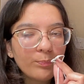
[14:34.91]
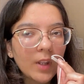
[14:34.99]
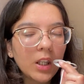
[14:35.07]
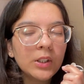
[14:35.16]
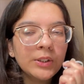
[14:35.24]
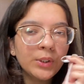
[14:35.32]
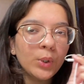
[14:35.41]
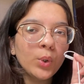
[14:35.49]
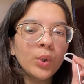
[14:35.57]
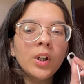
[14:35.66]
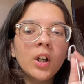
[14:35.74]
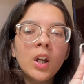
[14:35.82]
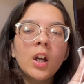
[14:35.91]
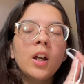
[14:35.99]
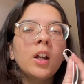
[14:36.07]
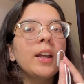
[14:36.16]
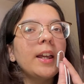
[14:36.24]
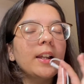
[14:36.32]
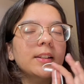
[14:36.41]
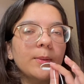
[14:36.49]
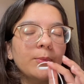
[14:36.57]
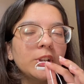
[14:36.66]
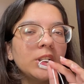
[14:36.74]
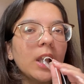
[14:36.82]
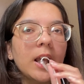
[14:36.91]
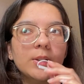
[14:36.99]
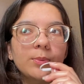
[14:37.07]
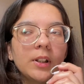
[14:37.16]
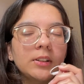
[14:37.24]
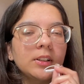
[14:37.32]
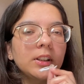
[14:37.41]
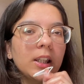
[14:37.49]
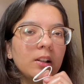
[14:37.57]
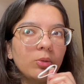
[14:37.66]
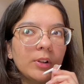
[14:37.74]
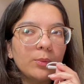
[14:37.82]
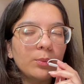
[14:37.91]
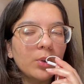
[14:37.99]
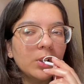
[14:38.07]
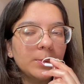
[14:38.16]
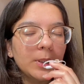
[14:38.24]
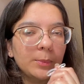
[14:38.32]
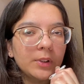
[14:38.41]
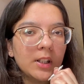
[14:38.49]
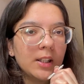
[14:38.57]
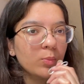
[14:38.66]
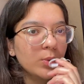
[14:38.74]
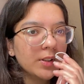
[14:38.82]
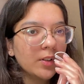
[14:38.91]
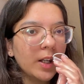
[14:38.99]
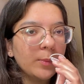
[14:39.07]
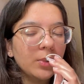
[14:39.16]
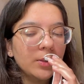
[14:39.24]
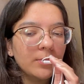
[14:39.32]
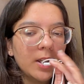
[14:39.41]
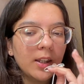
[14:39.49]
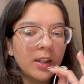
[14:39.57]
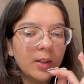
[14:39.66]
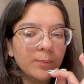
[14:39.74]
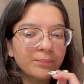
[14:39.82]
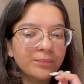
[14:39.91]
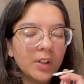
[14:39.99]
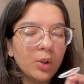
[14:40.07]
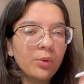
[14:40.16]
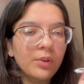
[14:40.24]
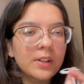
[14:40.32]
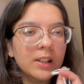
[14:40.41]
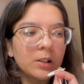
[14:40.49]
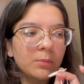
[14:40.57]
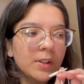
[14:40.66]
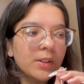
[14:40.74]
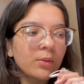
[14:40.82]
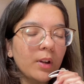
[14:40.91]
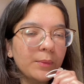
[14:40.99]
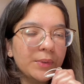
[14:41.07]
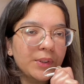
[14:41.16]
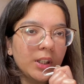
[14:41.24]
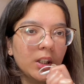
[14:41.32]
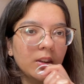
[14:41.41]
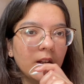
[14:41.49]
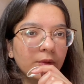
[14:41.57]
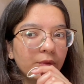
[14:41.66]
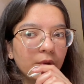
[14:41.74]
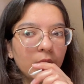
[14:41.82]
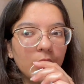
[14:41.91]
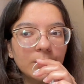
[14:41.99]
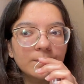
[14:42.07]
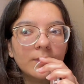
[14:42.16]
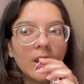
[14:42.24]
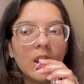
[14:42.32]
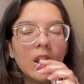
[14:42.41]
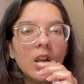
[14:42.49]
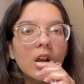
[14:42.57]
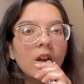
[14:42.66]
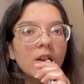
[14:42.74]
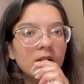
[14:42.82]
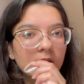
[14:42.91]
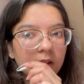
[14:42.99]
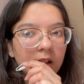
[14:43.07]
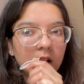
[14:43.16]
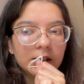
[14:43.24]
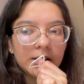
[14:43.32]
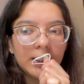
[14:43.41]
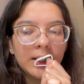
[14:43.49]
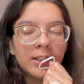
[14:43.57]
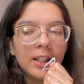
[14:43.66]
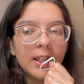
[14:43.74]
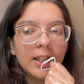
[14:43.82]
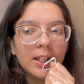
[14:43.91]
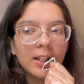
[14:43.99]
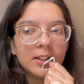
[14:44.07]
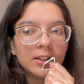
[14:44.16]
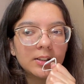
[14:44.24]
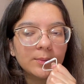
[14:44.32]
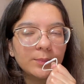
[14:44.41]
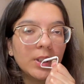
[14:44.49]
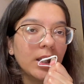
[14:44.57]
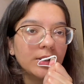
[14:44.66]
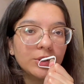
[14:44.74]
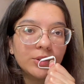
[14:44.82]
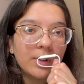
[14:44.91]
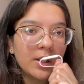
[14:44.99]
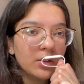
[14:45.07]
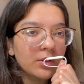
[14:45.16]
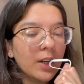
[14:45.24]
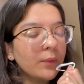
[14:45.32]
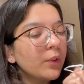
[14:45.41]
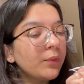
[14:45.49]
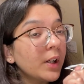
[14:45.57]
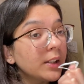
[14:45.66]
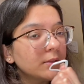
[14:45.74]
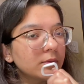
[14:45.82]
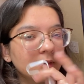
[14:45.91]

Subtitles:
So, except for the last one, the yellow wallpaper is prescribed in my course syllabus, so I was reading that for studying, and the other two I just read for fun,